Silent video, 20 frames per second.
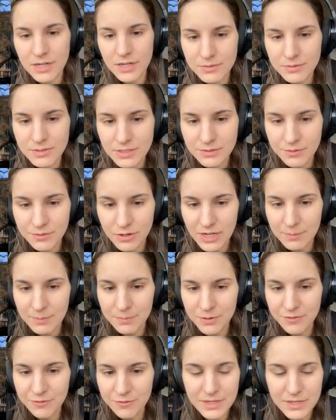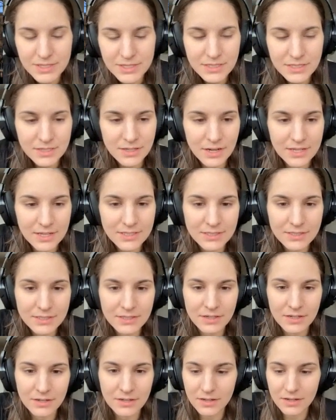where I was for a couple of months
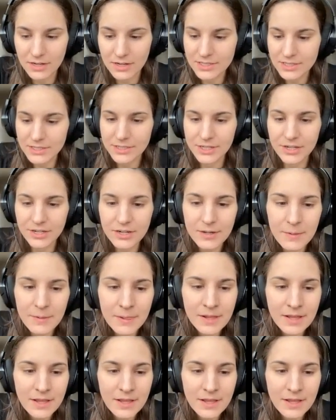last year.